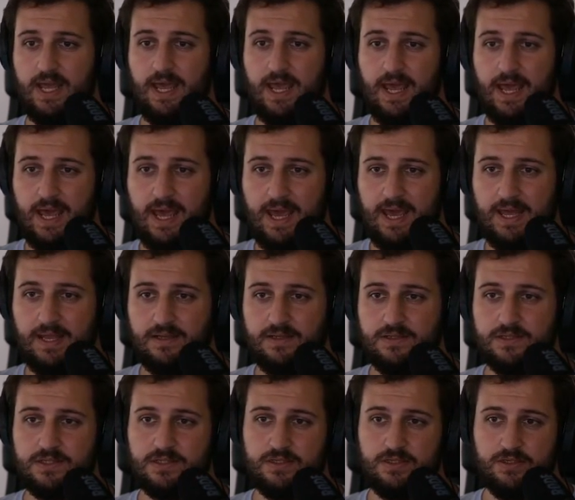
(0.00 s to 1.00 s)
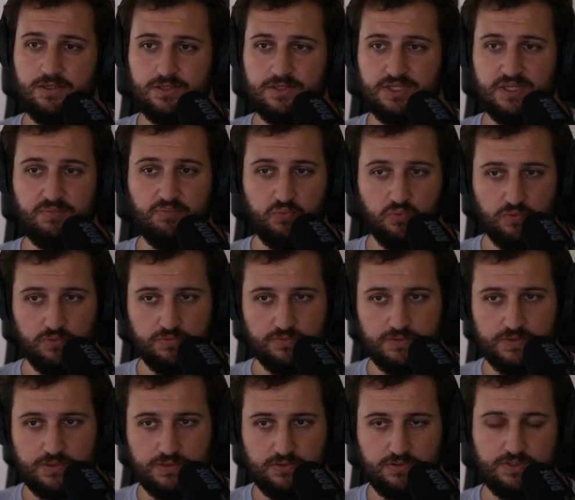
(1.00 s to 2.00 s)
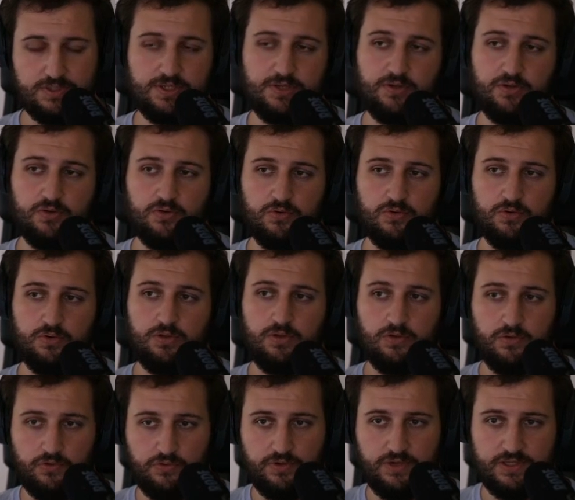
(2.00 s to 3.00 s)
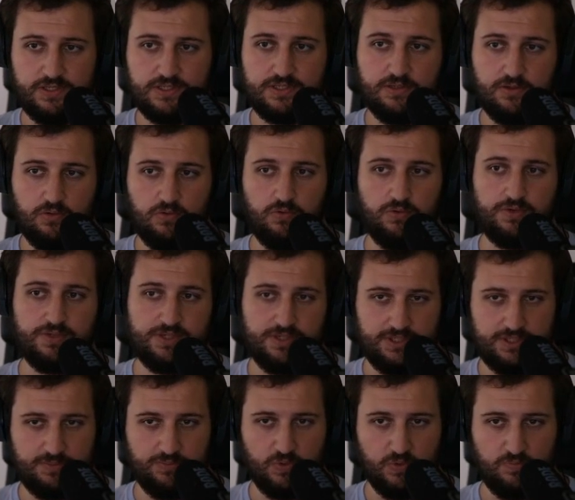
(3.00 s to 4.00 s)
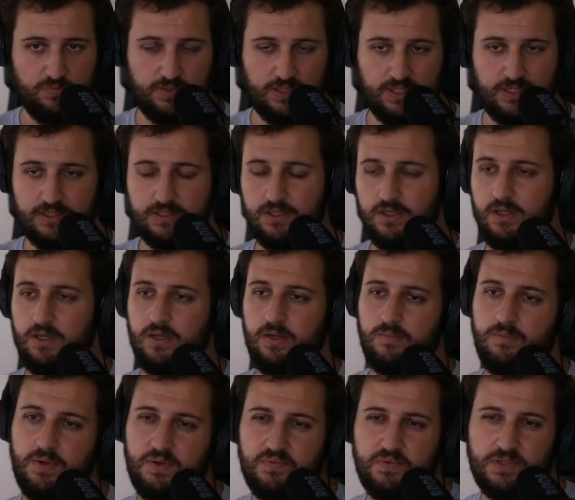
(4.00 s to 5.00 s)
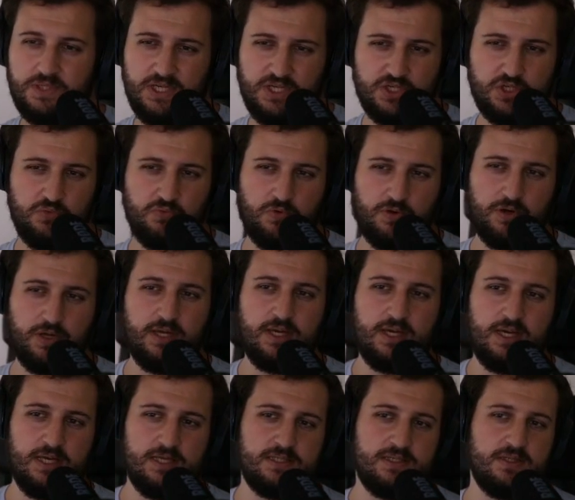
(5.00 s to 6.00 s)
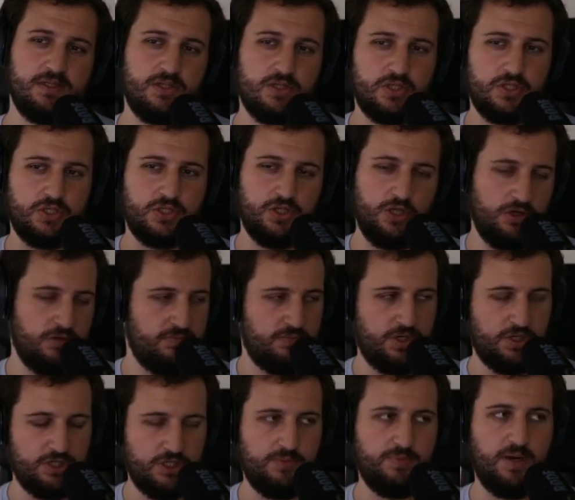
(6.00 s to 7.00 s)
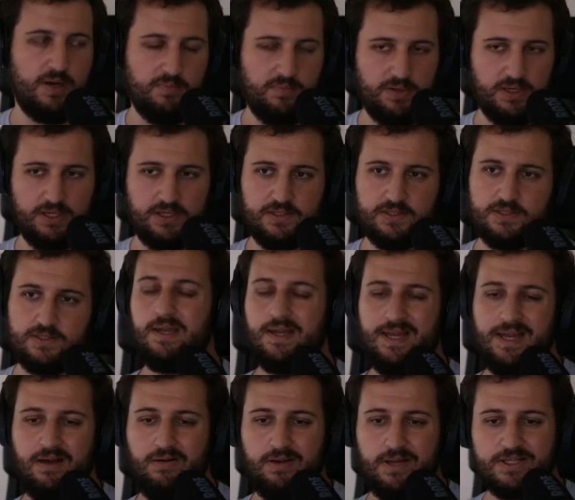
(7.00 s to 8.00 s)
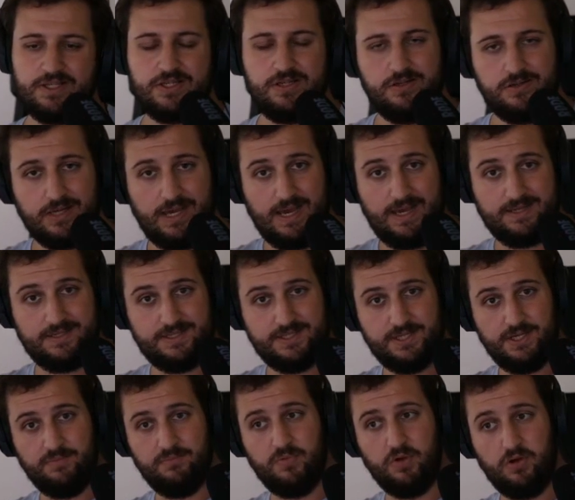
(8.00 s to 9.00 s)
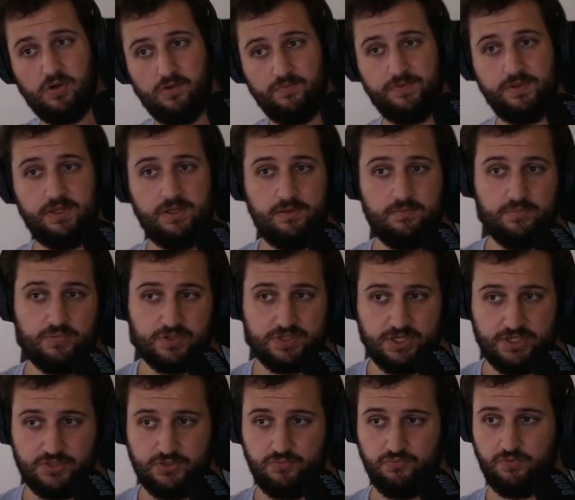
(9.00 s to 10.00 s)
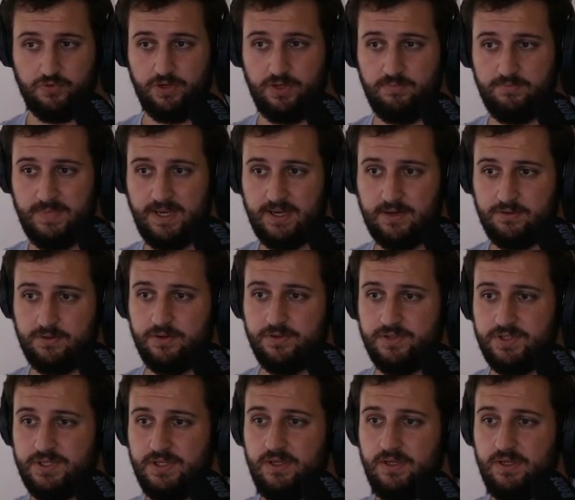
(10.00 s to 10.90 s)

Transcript: and Deep Wounds, so your crits cause a small bleed. But Protection Warrior isn't so much about bleeds. Now let's look at some of the Protection Warrior macros.